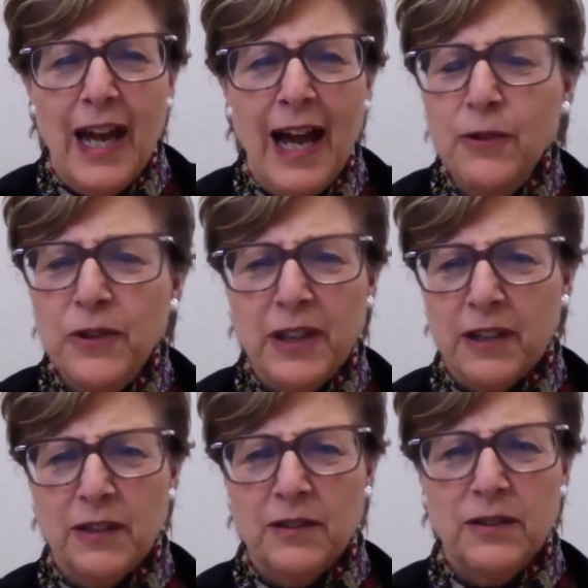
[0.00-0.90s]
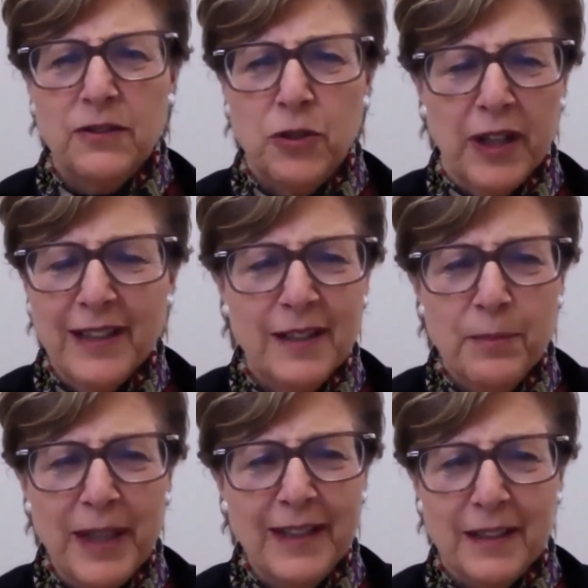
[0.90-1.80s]
out there trying to
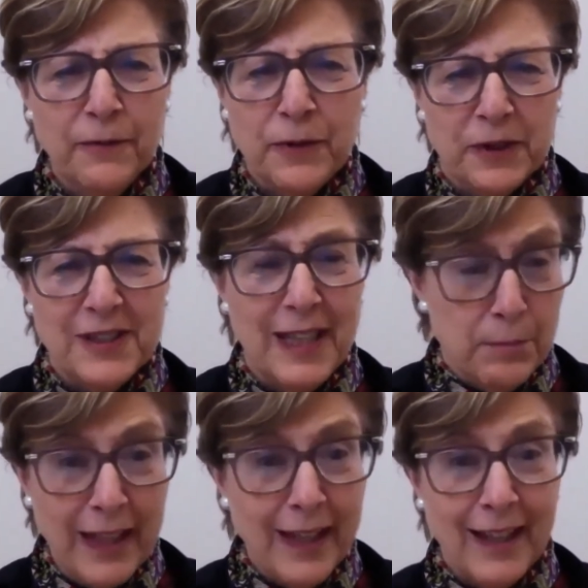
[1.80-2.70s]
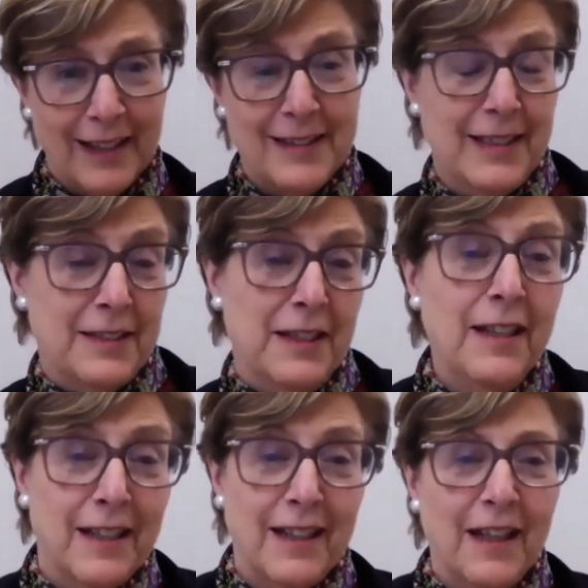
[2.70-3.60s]
make a difference and making it,
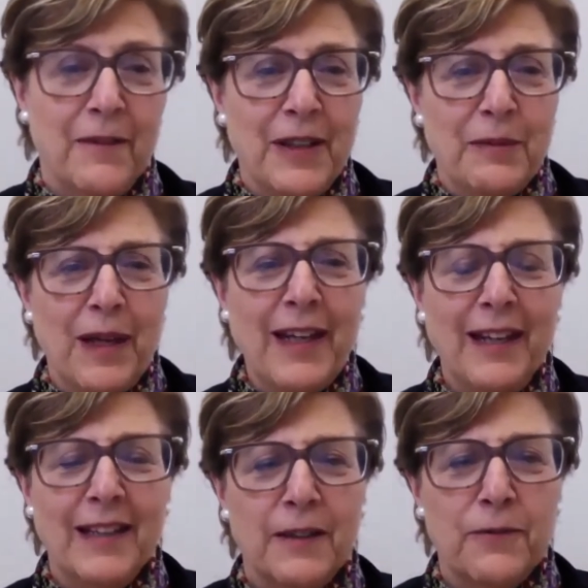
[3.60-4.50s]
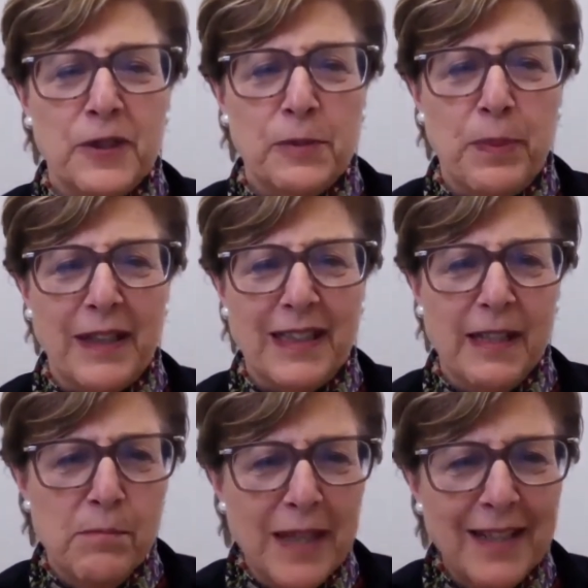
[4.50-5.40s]
succeeding. I mean, making a difference, but
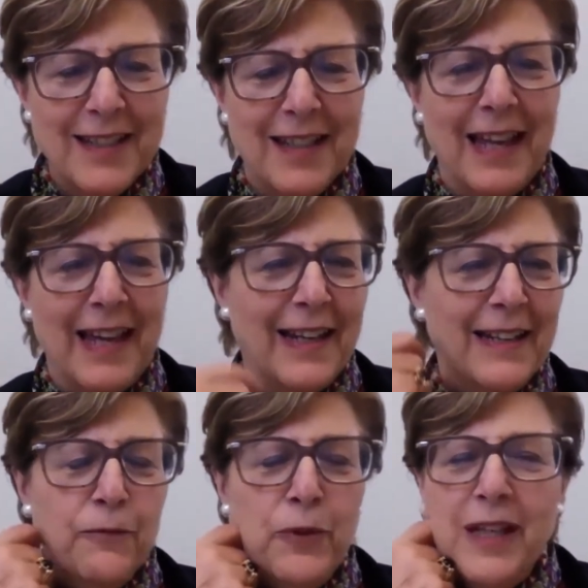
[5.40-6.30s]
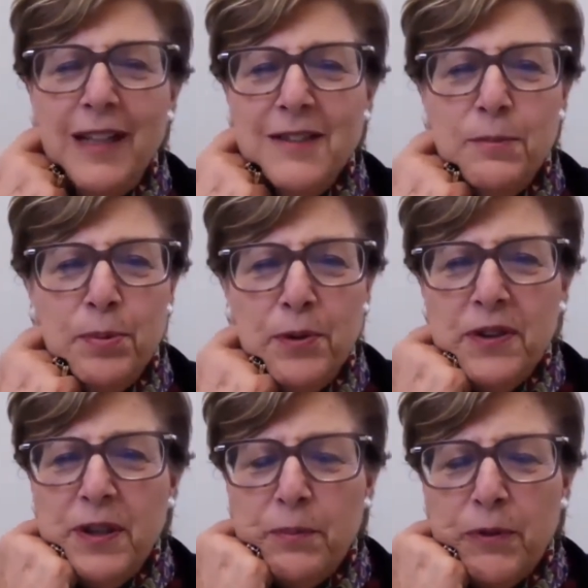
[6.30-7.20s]
commit to that. And if we can
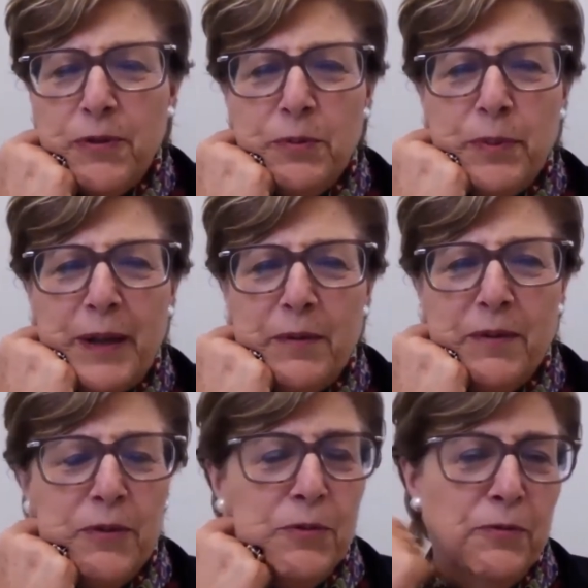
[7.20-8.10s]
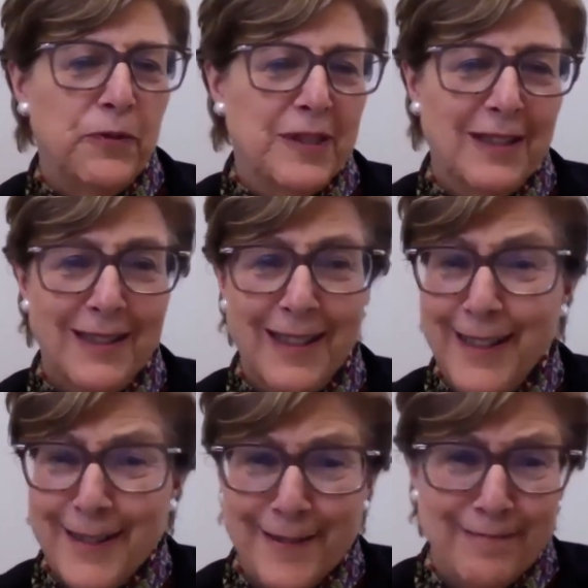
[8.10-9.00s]
support them through
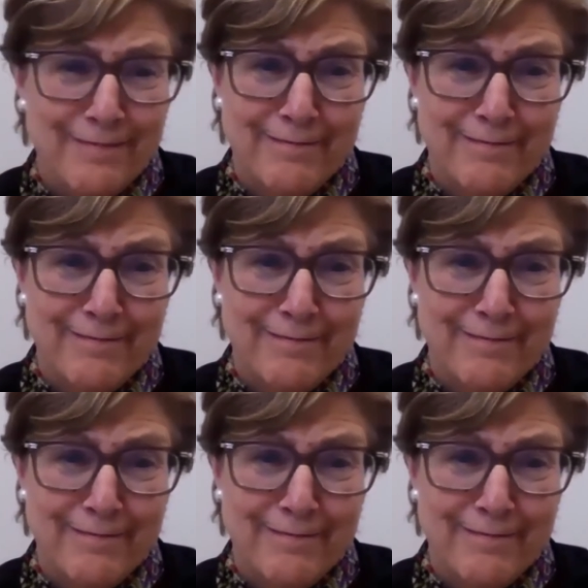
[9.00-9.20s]
facilitation.